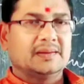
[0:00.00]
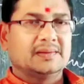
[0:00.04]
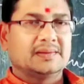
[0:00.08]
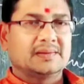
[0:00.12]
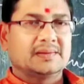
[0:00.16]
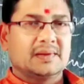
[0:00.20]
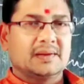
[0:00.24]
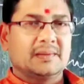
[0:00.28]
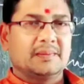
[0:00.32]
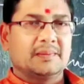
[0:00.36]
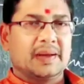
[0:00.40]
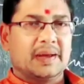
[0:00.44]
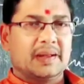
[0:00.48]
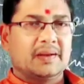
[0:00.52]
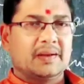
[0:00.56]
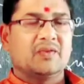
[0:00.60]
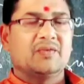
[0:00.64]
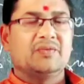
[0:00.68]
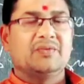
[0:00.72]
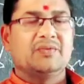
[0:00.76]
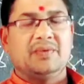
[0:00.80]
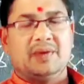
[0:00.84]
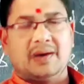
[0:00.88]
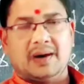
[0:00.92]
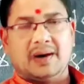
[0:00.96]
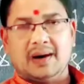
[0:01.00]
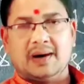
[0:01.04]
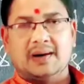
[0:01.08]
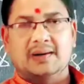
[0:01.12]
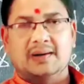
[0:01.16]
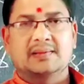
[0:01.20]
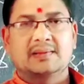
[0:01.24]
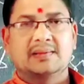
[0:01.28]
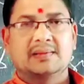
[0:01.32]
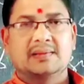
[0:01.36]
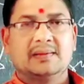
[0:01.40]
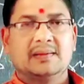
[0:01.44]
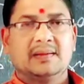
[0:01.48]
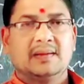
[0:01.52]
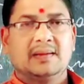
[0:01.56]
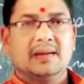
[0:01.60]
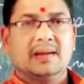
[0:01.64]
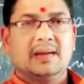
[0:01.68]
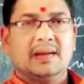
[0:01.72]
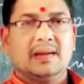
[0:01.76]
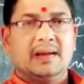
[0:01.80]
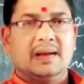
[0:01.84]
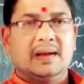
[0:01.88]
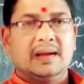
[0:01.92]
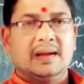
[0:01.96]
he is a man of earth.
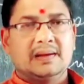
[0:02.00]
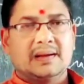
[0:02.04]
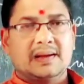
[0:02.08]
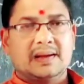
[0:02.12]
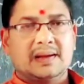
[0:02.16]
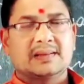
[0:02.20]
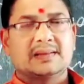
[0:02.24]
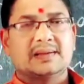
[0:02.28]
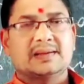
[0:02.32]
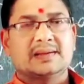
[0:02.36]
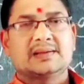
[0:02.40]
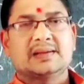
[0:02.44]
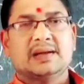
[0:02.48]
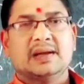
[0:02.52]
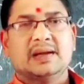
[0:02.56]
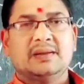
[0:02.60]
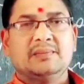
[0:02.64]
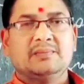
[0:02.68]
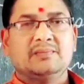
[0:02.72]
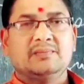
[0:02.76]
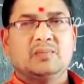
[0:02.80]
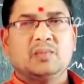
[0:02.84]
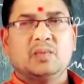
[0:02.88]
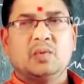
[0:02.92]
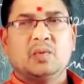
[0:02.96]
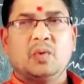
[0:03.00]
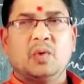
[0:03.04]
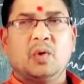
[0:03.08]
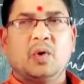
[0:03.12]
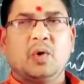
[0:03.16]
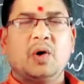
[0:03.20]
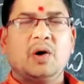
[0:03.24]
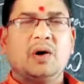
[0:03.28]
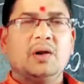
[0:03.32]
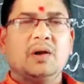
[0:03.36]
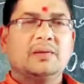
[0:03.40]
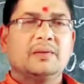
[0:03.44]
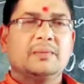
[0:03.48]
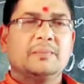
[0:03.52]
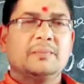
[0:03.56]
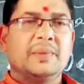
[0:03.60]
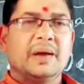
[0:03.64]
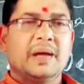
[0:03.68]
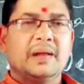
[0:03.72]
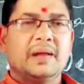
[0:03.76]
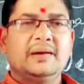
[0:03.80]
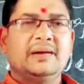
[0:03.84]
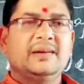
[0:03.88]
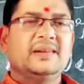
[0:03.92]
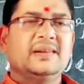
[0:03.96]
And at that time, all the
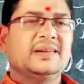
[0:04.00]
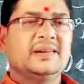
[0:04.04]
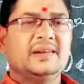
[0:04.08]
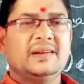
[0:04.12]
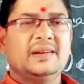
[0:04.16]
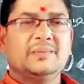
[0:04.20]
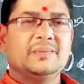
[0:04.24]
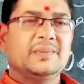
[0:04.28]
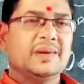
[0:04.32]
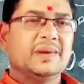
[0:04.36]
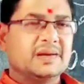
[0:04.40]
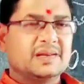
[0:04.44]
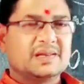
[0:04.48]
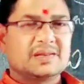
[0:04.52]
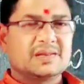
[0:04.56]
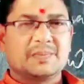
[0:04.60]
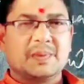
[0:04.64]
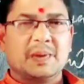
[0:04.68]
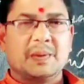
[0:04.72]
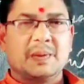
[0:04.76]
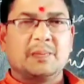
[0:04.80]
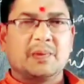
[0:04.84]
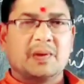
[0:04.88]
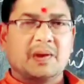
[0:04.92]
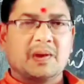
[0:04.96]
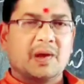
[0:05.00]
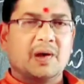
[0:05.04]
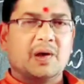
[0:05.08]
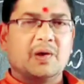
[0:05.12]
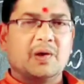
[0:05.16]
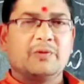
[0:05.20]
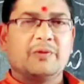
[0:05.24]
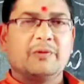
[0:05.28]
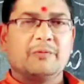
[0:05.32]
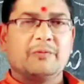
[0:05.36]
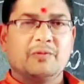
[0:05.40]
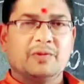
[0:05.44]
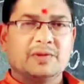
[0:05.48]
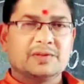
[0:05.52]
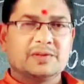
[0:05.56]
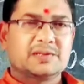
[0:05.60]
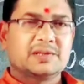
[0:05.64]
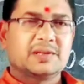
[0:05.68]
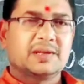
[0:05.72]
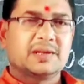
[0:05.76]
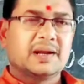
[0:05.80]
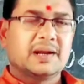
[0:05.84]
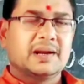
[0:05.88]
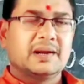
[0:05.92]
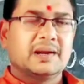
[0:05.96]
valid and invalid people all were
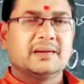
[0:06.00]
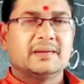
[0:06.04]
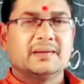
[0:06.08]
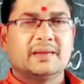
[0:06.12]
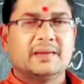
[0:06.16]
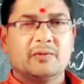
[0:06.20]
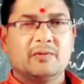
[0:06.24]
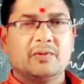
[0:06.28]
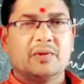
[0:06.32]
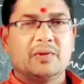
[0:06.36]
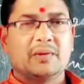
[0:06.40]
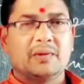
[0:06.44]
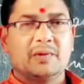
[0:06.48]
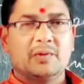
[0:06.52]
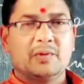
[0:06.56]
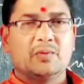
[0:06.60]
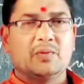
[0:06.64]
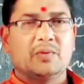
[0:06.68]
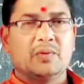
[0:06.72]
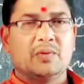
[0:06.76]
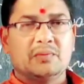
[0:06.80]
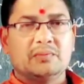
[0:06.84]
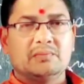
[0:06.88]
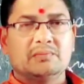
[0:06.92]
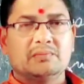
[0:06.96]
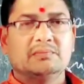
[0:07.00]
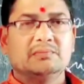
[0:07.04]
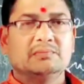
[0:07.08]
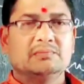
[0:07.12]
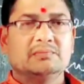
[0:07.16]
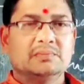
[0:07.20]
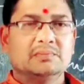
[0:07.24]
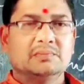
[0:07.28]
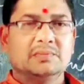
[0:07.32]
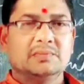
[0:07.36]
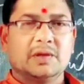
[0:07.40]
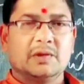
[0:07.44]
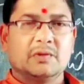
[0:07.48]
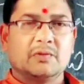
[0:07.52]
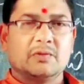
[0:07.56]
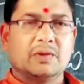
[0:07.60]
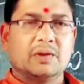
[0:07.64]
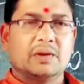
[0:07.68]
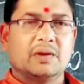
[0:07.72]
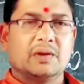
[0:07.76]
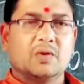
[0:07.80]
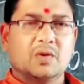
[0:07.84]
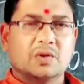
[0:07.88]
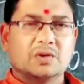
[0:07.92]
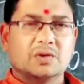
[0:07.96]
watching, and they were, you know, there
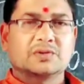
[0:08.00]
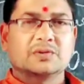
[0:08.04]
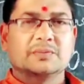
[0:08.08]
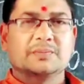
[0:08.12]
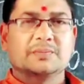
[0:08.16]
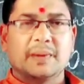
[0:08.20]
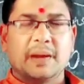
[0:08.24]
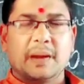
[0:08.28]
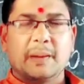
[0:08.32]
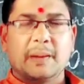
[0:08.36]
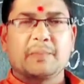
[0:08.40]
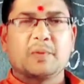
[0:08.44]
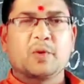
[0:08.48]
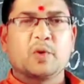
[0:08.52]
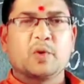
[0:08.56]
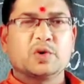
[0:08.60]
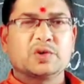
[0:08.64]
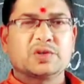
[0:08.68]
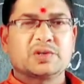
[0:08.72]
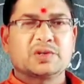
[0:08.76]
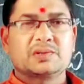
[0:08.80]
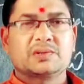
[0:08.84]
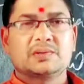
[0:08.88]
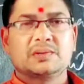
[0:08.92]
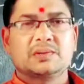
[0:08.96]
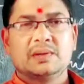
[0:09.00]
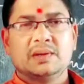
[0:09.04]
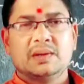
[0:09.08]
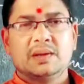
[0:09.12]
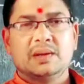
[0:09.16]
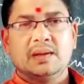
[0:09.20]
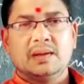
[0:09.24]
were lots of applause